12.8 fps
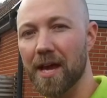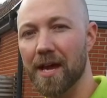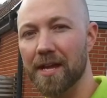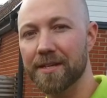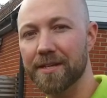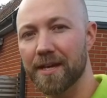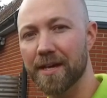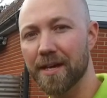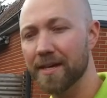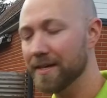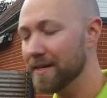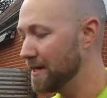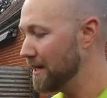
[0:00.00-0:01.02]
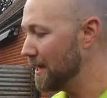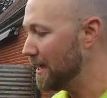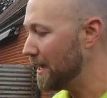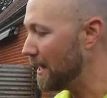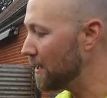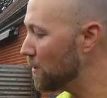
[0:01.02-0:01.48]
and
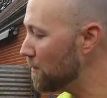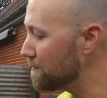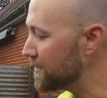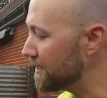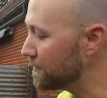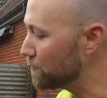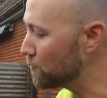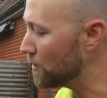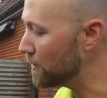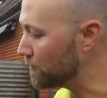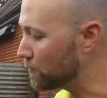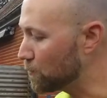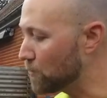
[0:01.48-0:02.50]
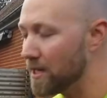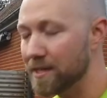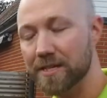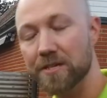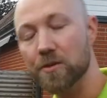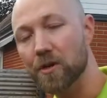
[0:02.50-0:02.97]
I hope that it works
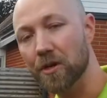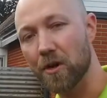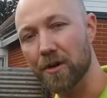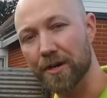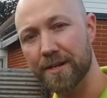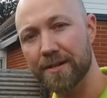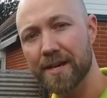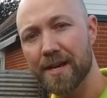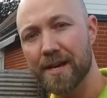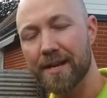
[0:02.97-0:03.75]
well in your garden.